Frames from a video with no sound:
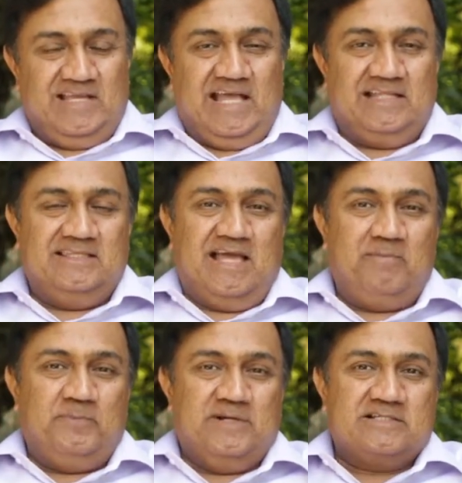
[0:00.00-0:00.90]
And the
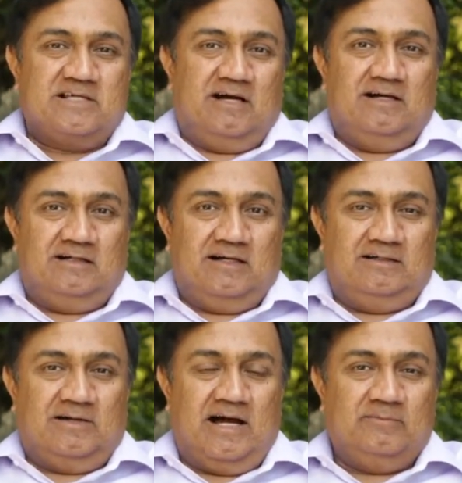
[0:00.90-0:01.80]
emperor's
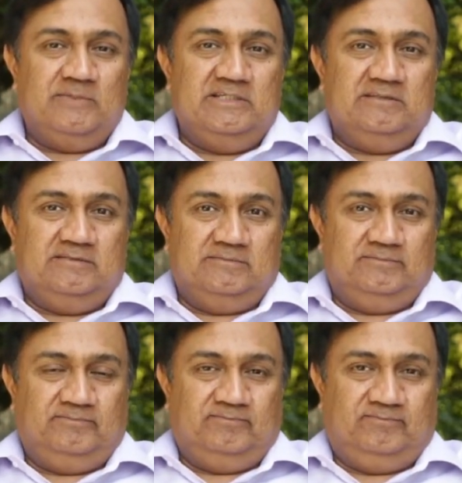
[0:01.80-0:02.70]
army
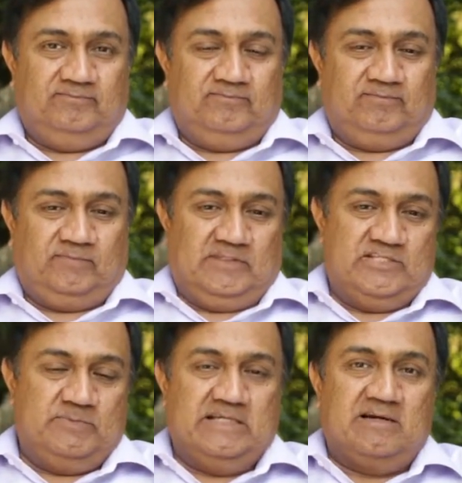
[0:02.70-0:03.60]

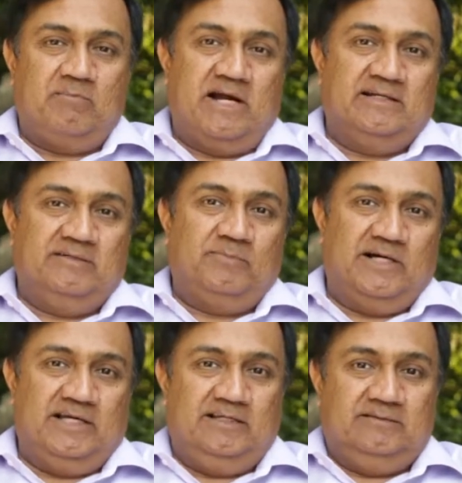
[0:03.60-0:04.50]
is being commanded
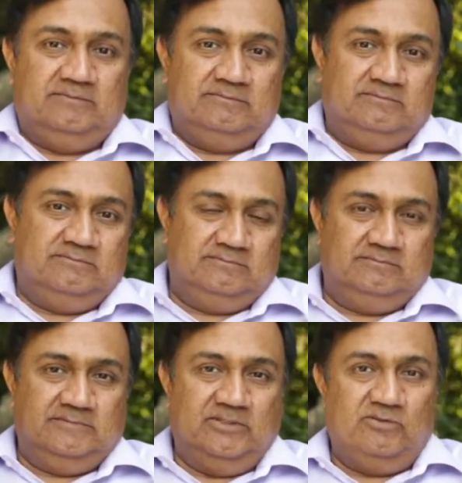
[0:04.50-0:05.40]
by,
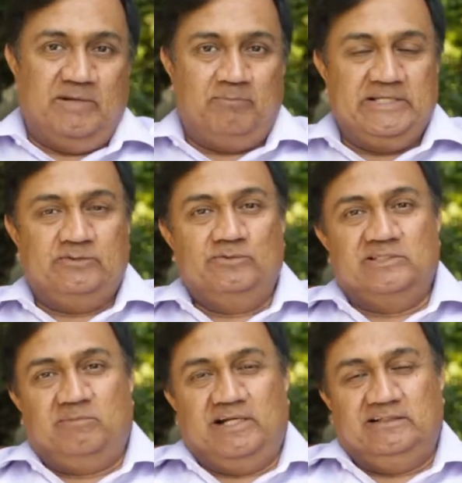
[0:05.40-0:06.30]
you know, a platoon
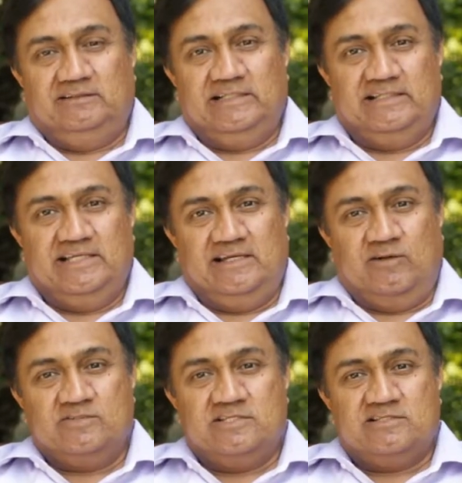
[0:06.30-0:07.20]
commander, and he
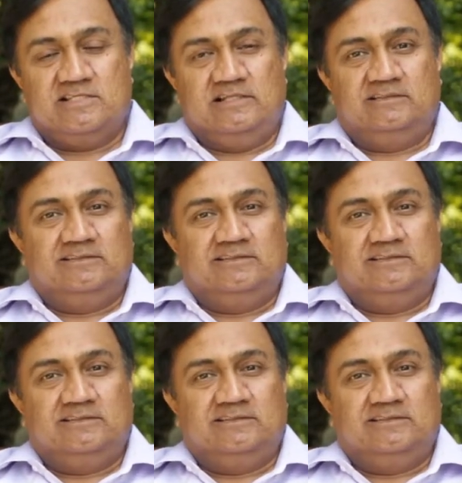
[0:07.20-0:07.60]
announces that